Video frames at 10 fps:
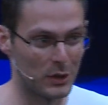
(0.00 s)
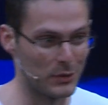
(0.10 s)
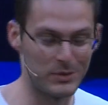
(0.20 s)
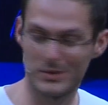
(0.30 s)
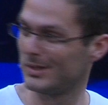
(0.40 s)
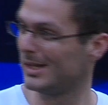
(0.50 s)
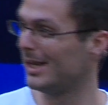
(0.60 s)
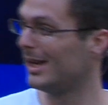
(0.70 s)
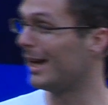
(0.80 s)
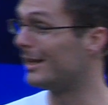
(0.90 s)
close.
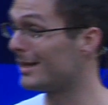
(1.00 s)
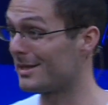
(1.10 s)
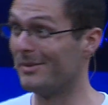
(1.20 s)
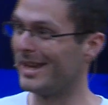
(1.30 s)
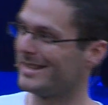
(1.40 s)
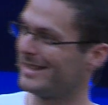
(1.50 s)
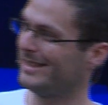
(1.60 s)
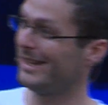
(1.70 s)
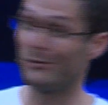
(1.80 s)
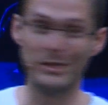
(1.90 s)
And that's
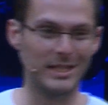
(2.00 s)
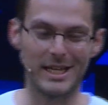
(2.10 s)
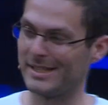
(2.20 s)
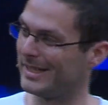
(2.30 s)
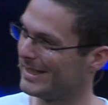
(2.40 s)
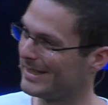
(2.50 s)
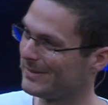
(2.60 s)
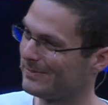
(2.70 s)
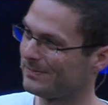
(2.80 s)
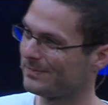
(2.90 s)
amazing. I really like that.
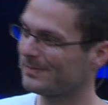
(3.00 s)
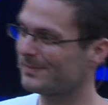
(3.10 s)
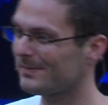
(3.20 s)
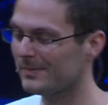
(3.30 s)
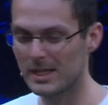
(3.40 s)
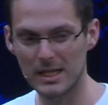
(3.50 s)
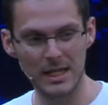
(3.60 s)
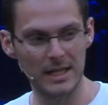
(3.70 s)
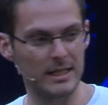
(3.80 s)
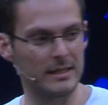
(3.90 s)

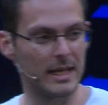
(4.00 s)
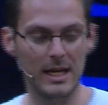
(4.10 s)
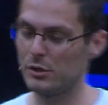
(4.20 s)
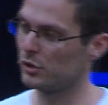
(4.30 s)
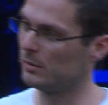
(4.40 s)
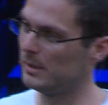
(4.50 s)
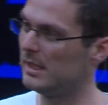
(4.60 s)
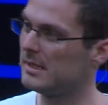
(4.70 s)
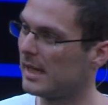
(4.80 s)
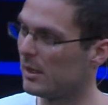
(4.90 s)
And then the guy showed me
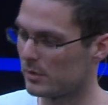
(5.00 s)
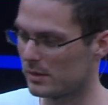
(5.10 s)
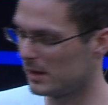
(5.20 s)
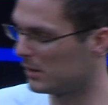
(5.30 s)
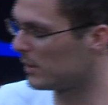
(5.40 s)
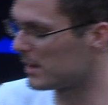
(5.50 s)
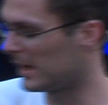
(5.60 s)
his house. It was